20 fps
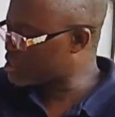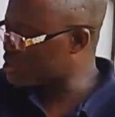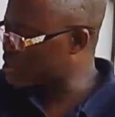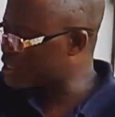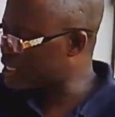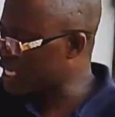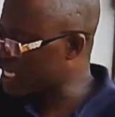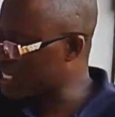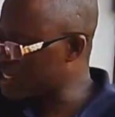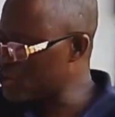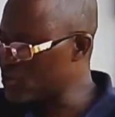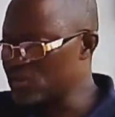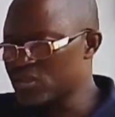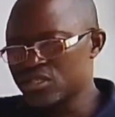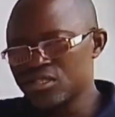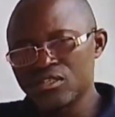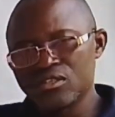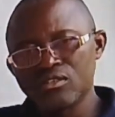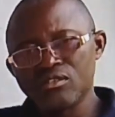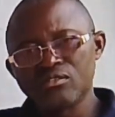
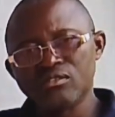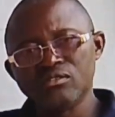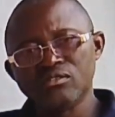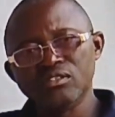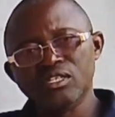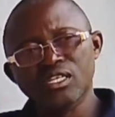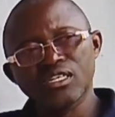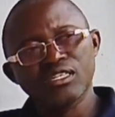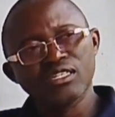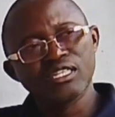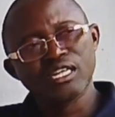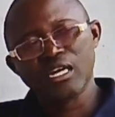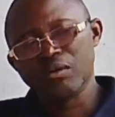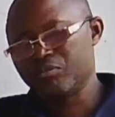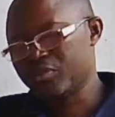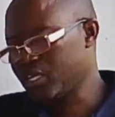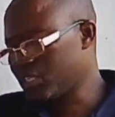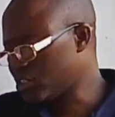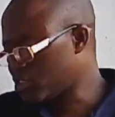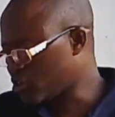circuit that
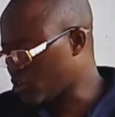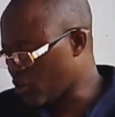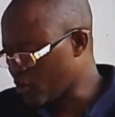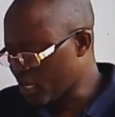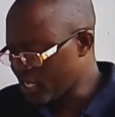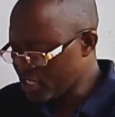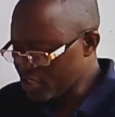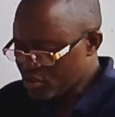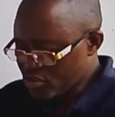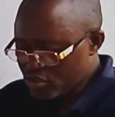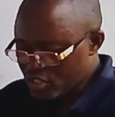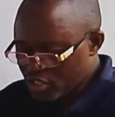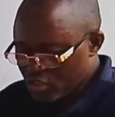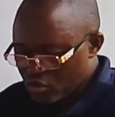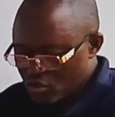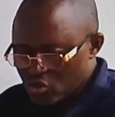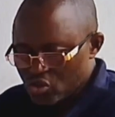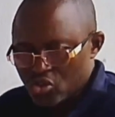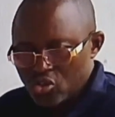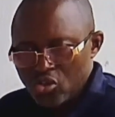brings current to the
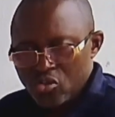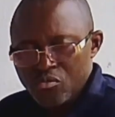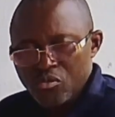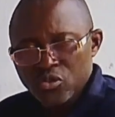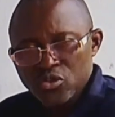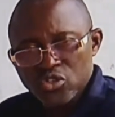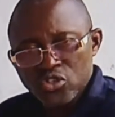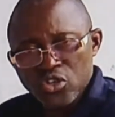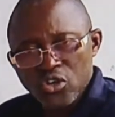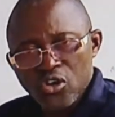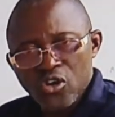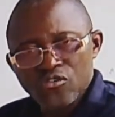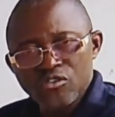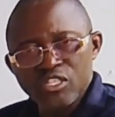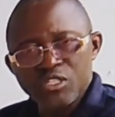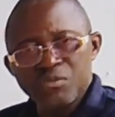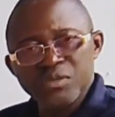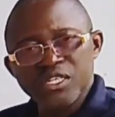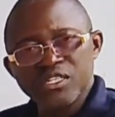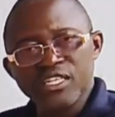control motor of the
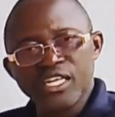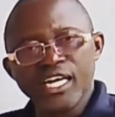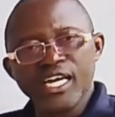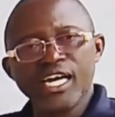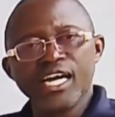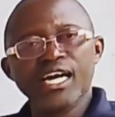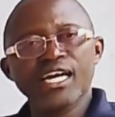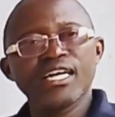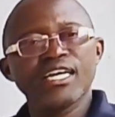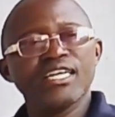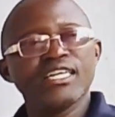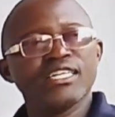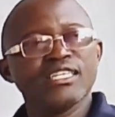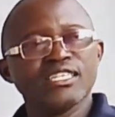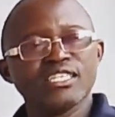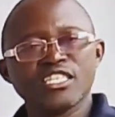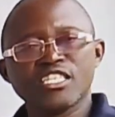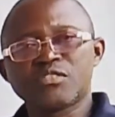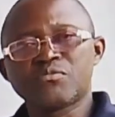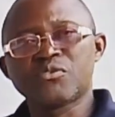spin dryer
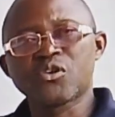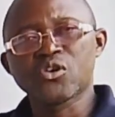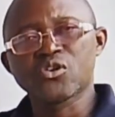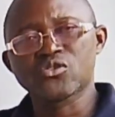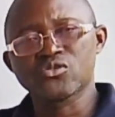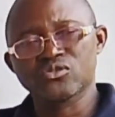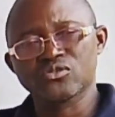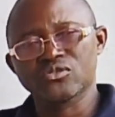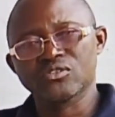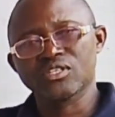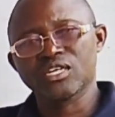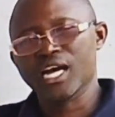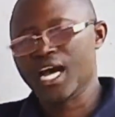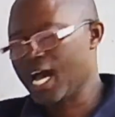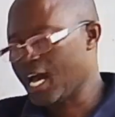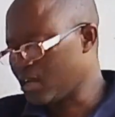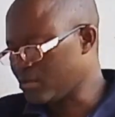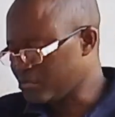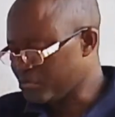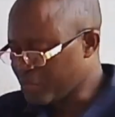is broken
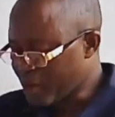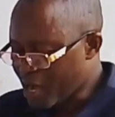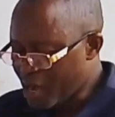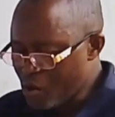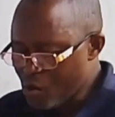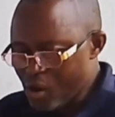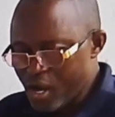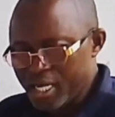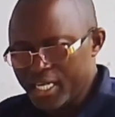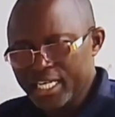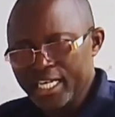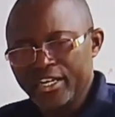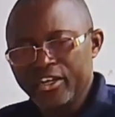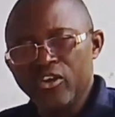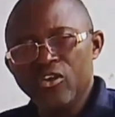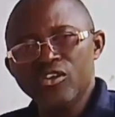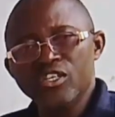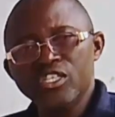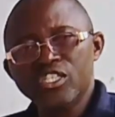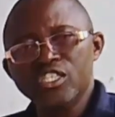and power
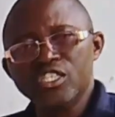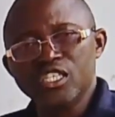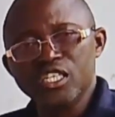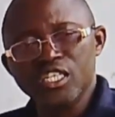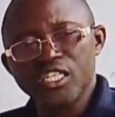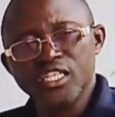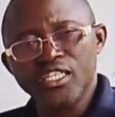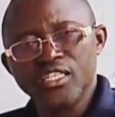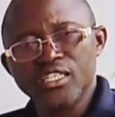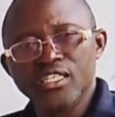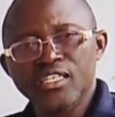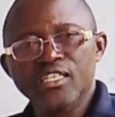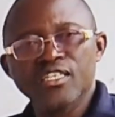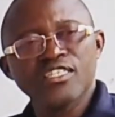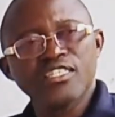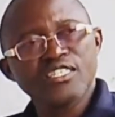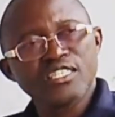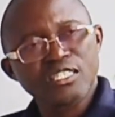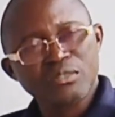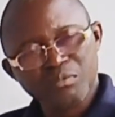cannot reach the
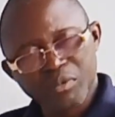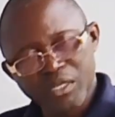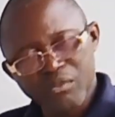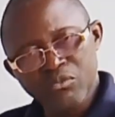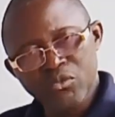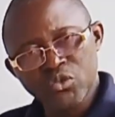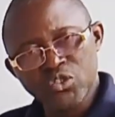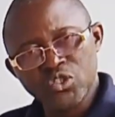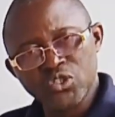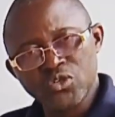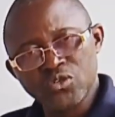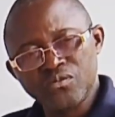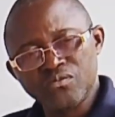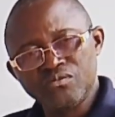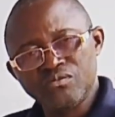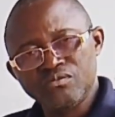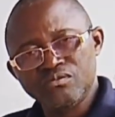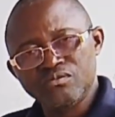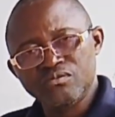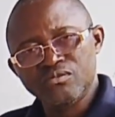spin motor.
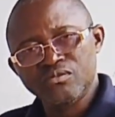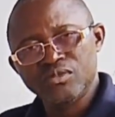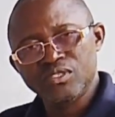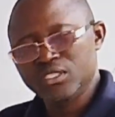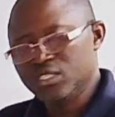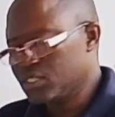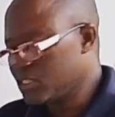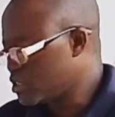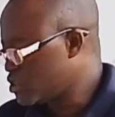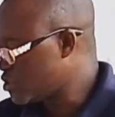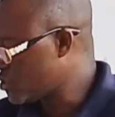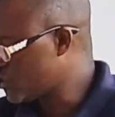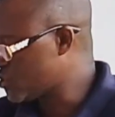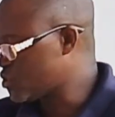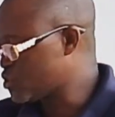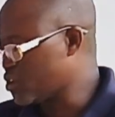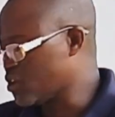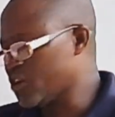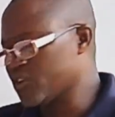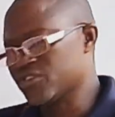
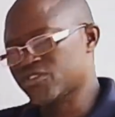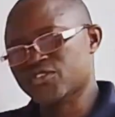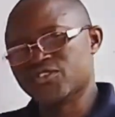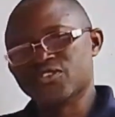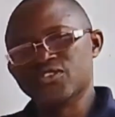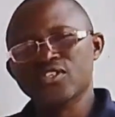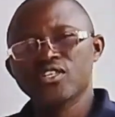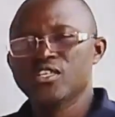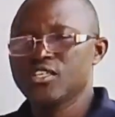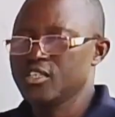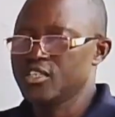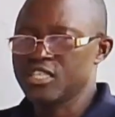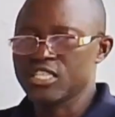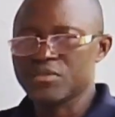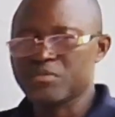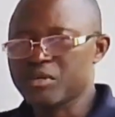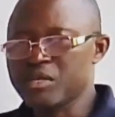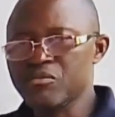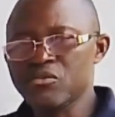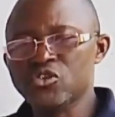Thus, the
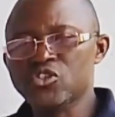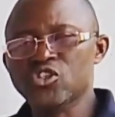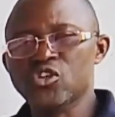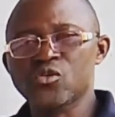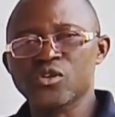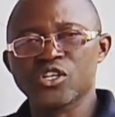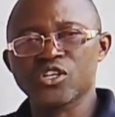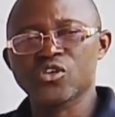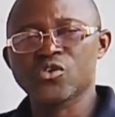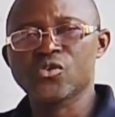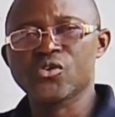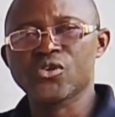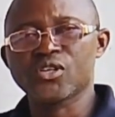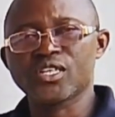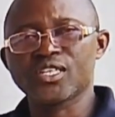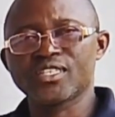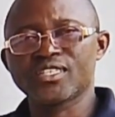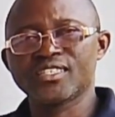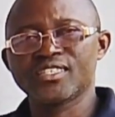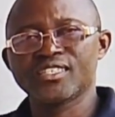spin motor will not
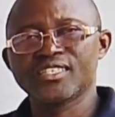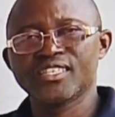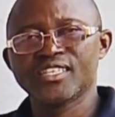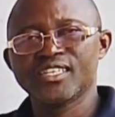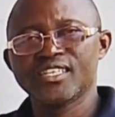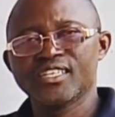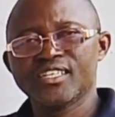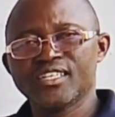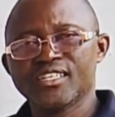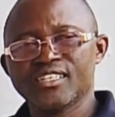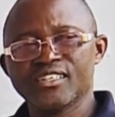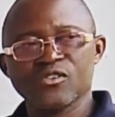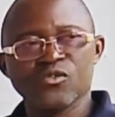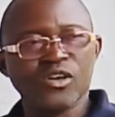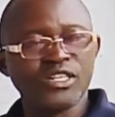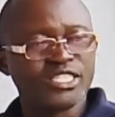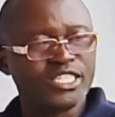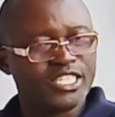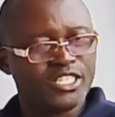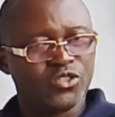work.
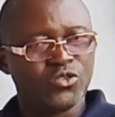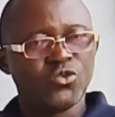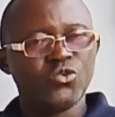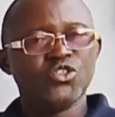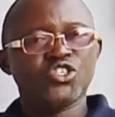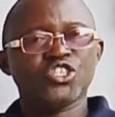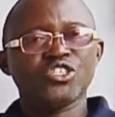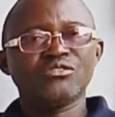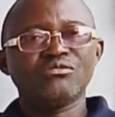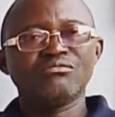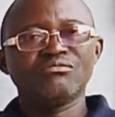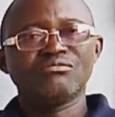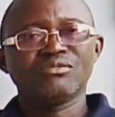What is the solution?